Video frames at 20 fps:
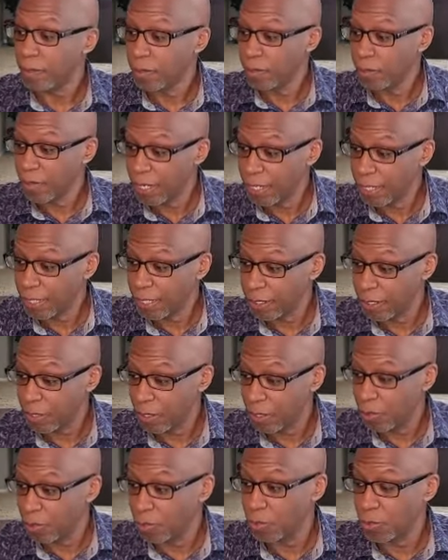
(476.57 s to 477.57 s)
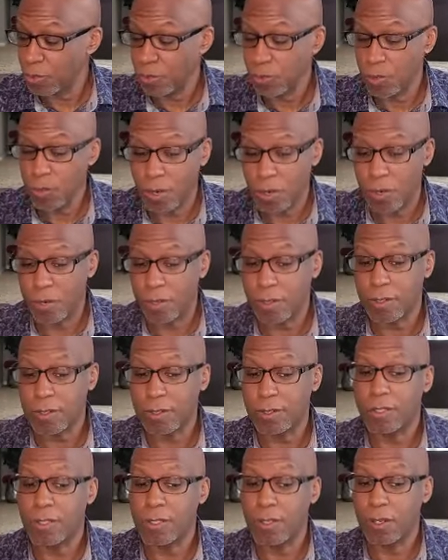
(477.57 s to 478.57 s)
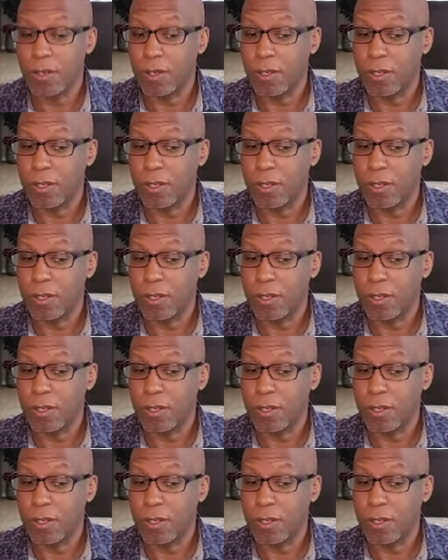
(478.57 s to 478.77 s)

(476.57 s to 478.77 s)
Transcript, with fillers: right? Those who are mm-hmm.